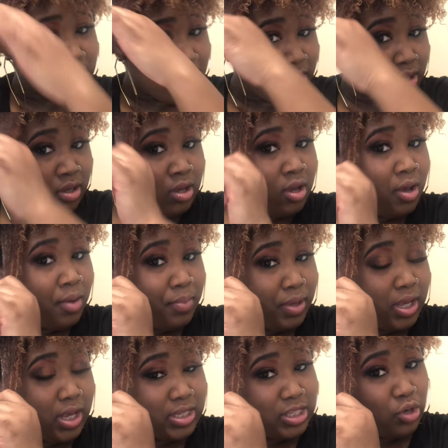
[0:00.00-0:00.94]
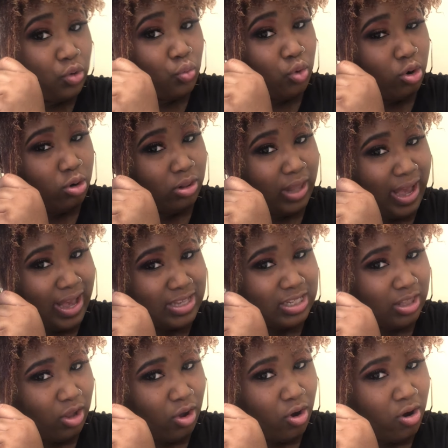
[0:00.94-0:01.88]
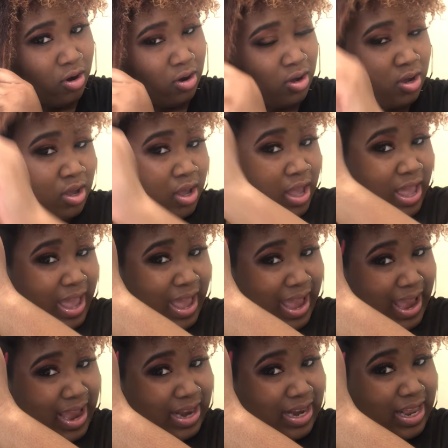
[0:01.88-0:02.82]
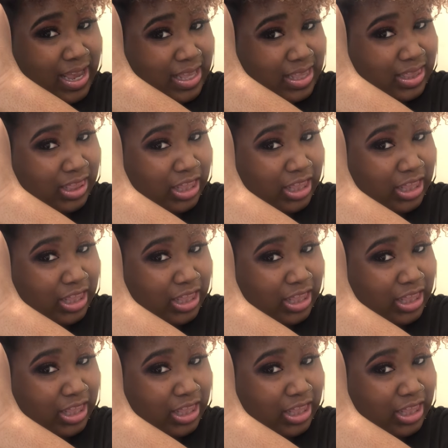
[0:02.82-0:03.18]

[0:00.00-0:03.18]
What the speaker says: it because it will last long, and it